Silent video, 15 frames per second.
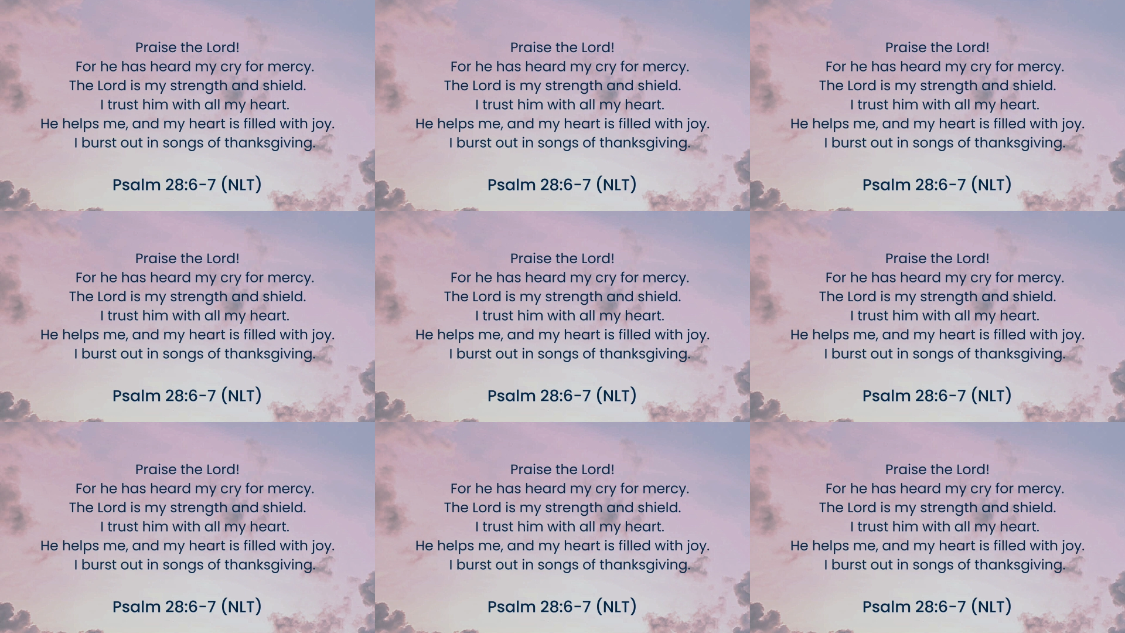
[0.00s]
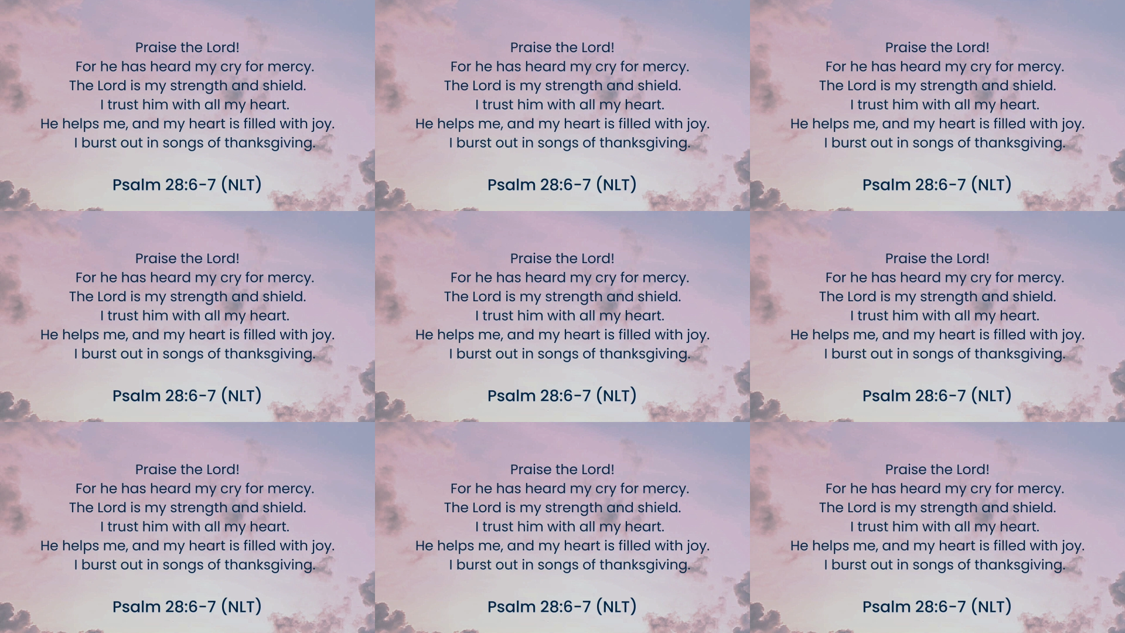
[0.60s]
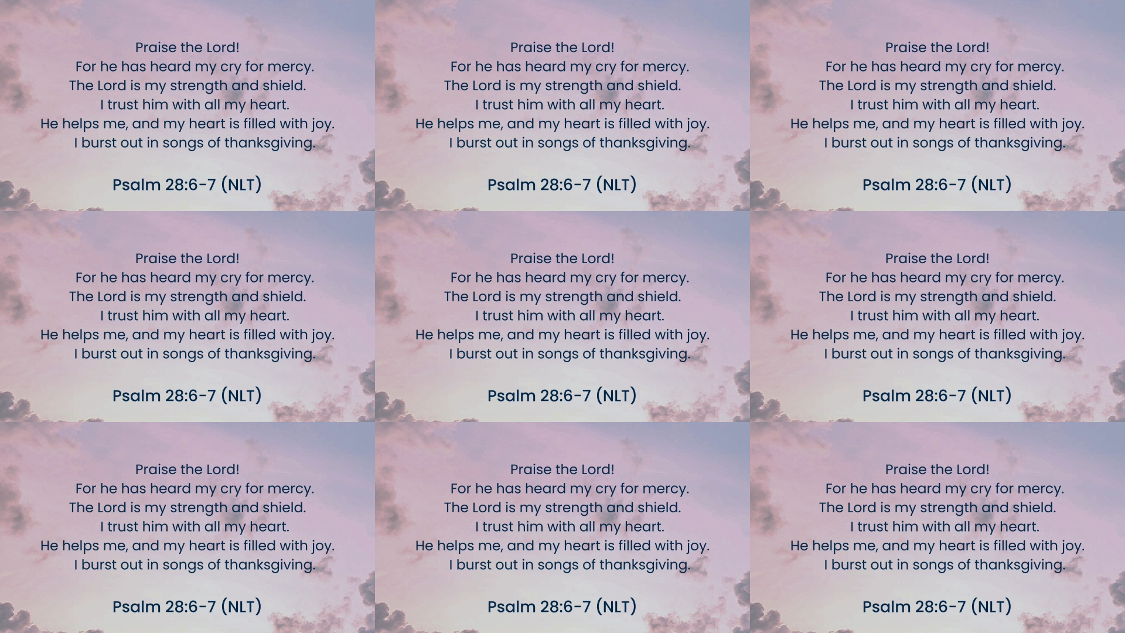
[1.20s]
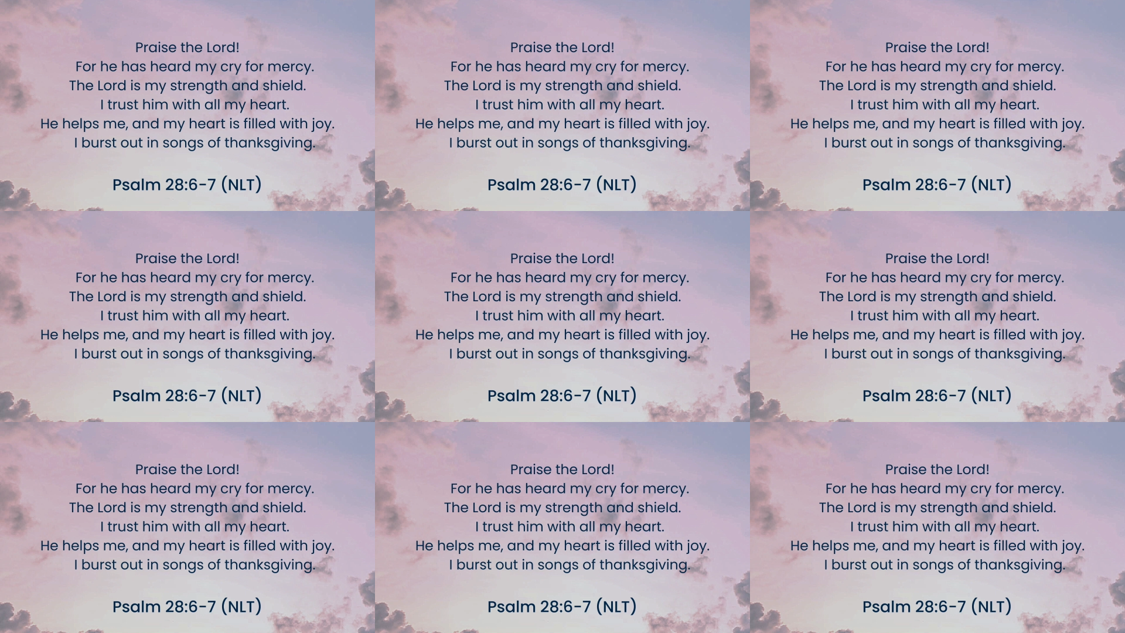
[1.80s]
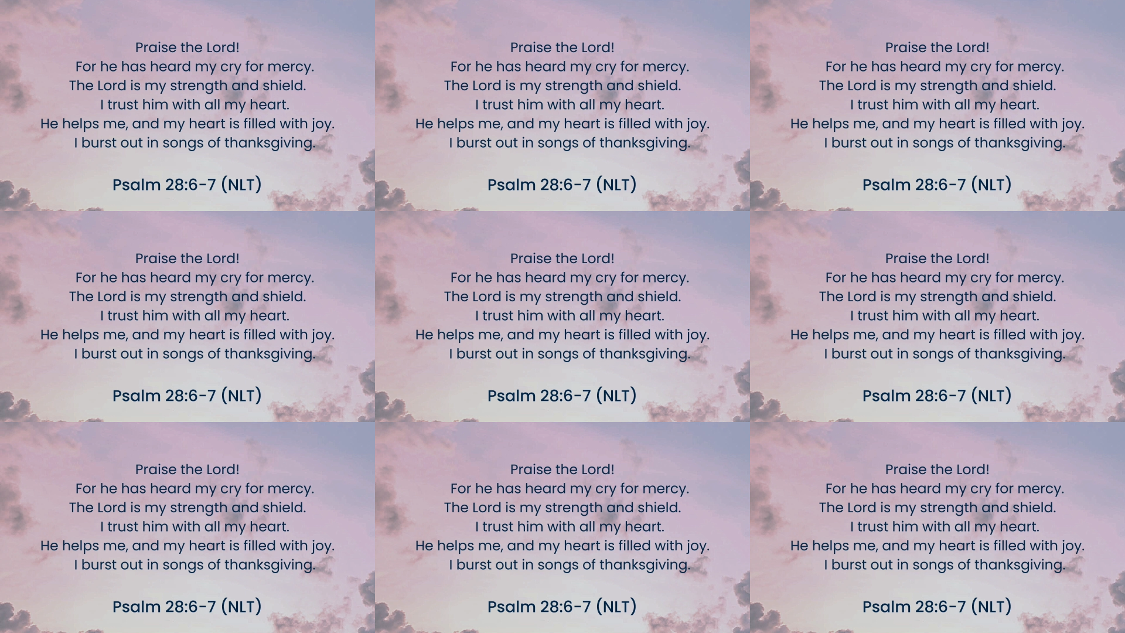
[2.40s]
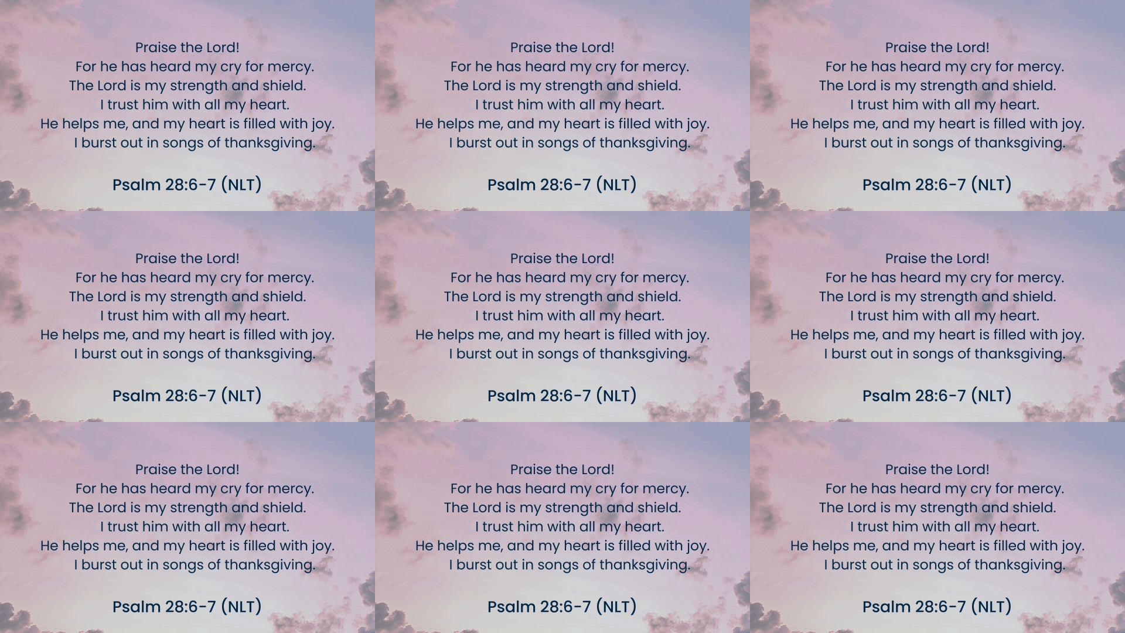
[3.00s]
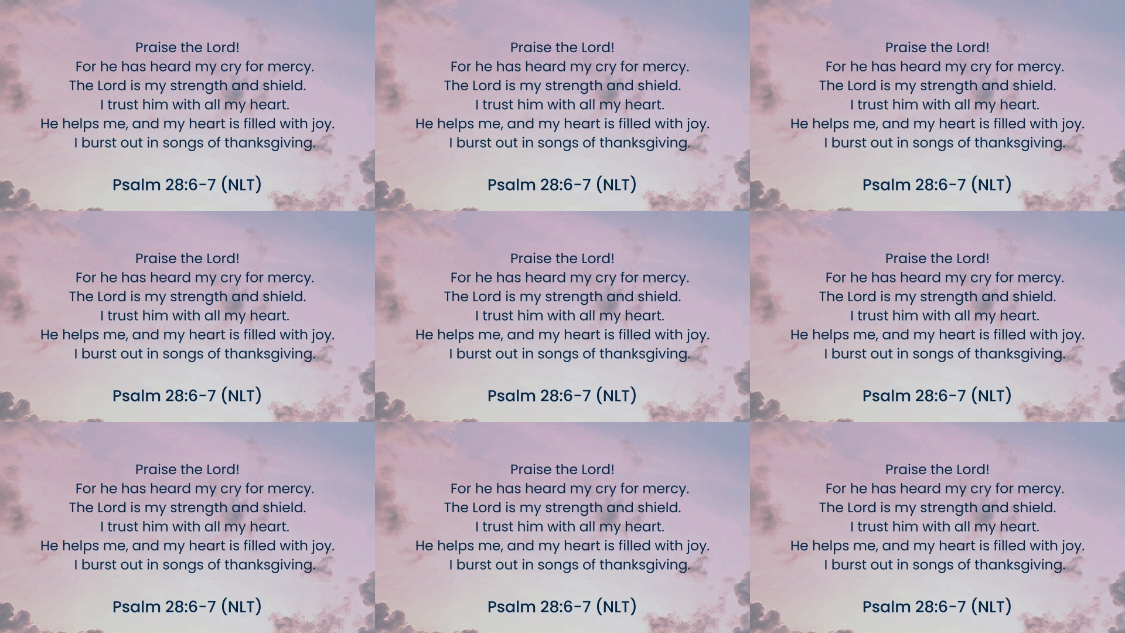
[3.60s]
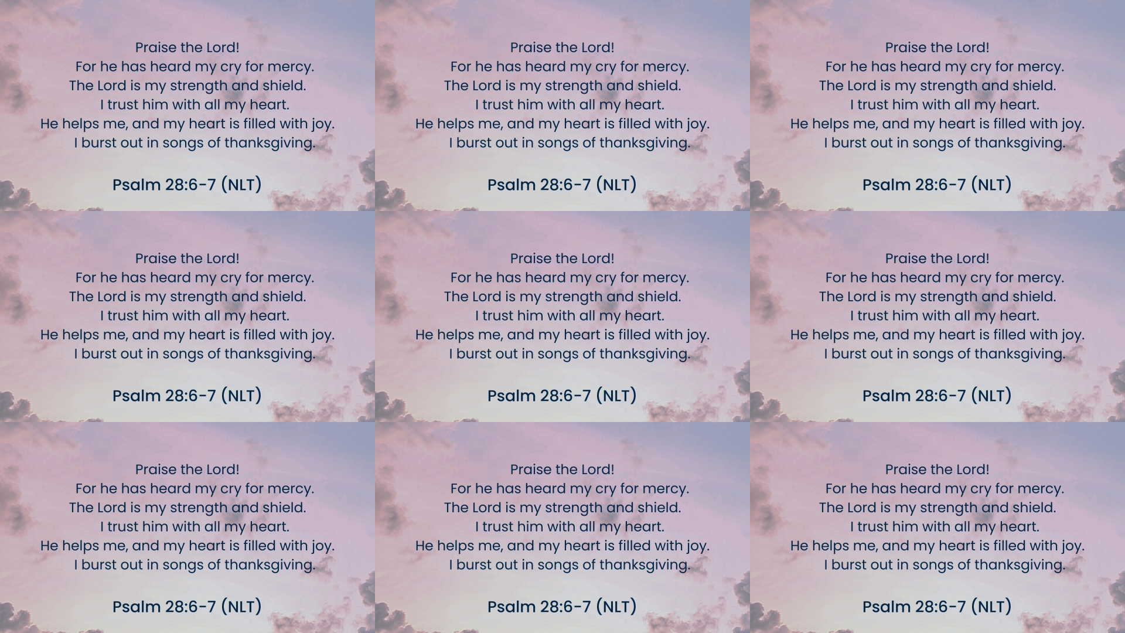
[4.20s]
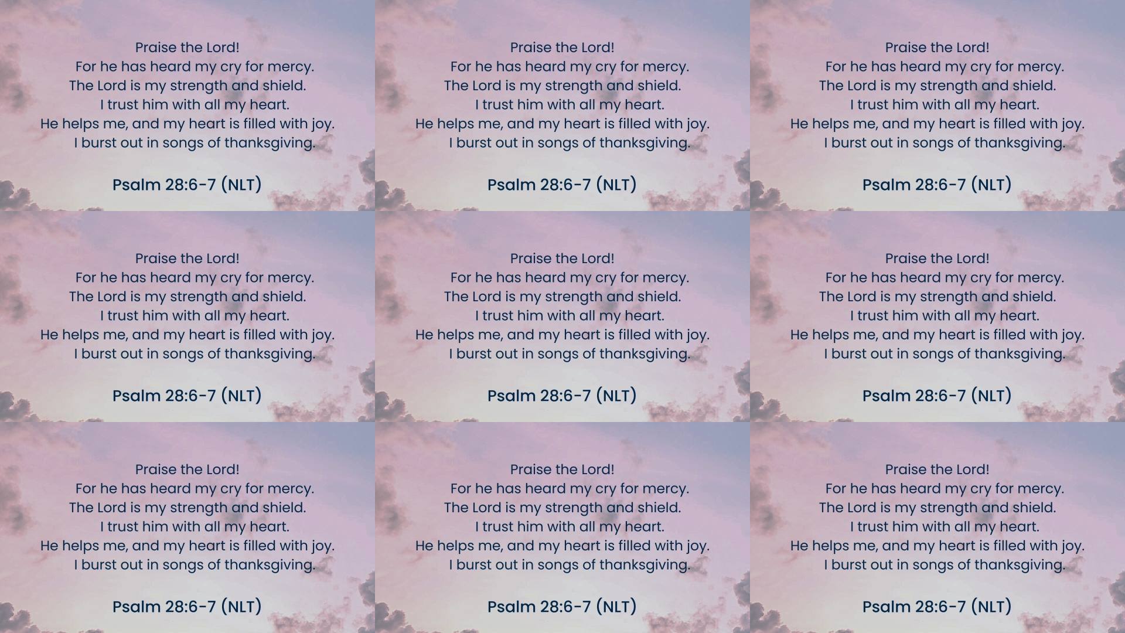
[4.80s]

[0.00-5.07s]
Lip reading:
[unreadable: no face in view]